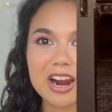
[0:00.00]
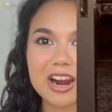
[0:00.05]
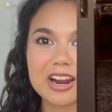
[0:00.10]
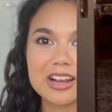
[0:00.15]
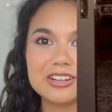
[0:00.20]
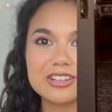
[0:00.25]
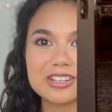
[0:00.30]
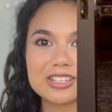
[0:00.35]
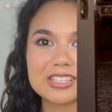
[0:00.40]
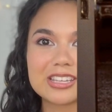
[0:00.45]

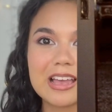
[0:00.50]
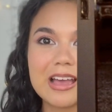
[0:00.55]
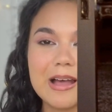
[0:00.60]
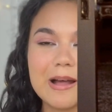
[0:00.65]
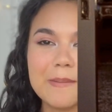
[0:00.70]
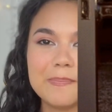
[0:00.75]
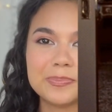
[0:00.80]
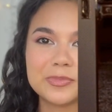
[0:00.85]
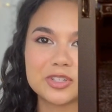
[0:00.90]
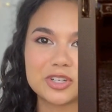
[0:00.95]
and just
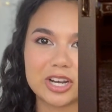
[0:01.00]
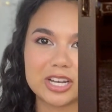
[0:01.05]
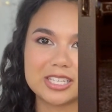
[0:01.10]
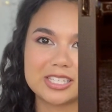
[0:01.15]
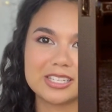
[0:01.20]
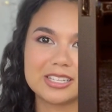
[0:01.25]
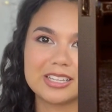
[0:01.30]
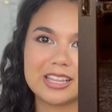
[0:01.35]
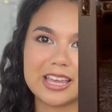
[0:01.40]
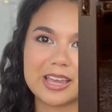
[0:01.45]

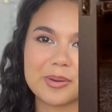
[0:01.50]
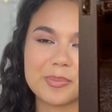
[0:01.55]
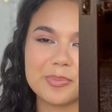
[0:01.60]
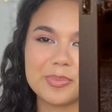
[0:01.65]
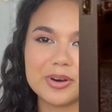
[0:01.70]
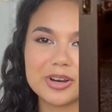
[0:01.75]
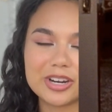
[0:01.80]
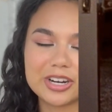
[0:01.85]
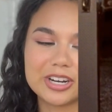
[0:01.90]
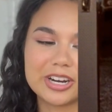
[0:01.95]
tries to
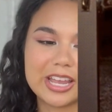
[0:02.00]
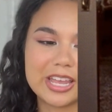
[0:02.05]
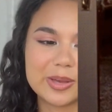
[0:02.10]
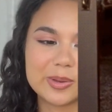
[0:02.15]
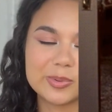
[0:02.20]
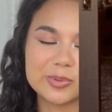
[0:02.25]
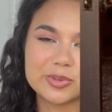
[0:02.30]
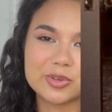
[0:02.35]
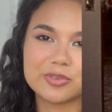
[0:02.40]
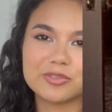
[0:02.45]
put her
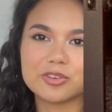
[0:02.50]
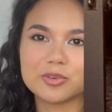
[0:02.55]
ankles over